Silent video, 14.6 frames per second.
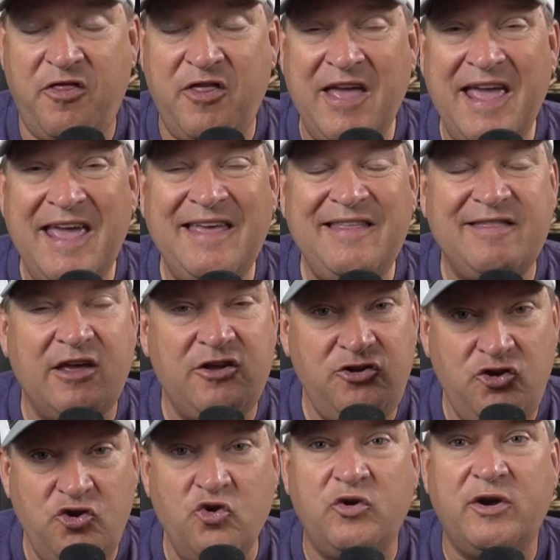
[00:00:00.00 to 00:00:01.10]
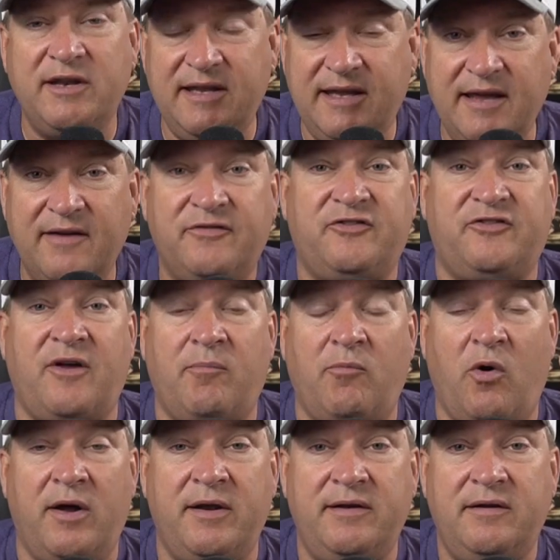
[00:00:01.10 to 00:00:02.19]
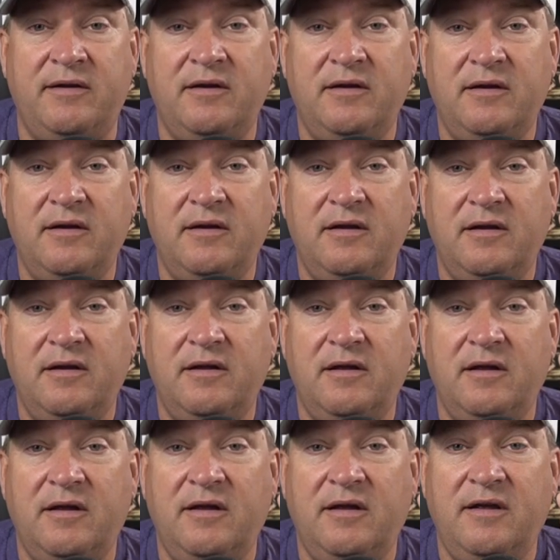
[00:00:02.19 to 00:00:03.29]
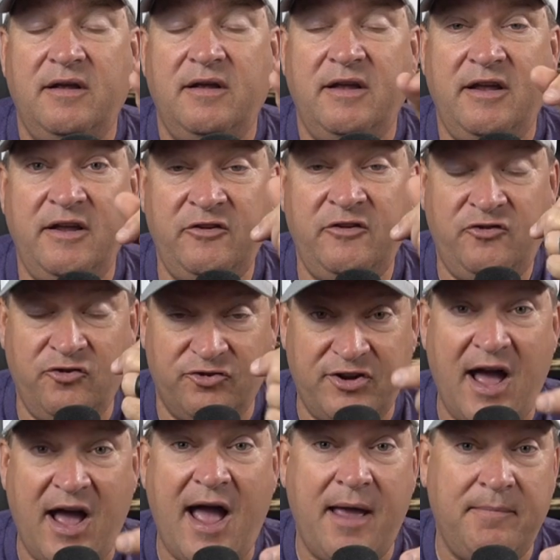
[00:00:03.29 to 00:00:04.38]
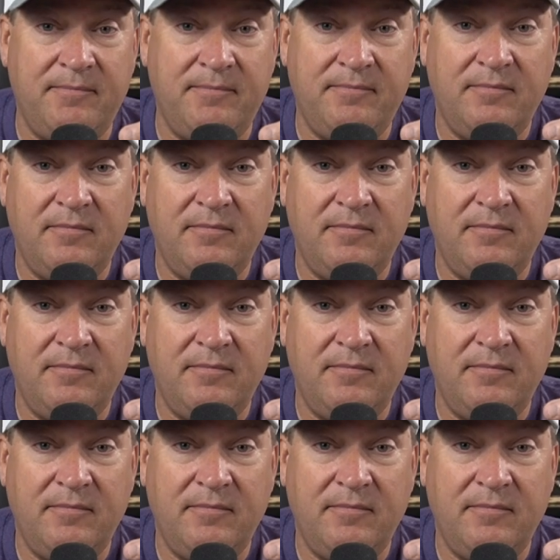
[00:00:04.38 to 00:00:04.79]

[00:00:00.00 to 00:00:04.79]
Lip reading: thing that you can give someone is your time.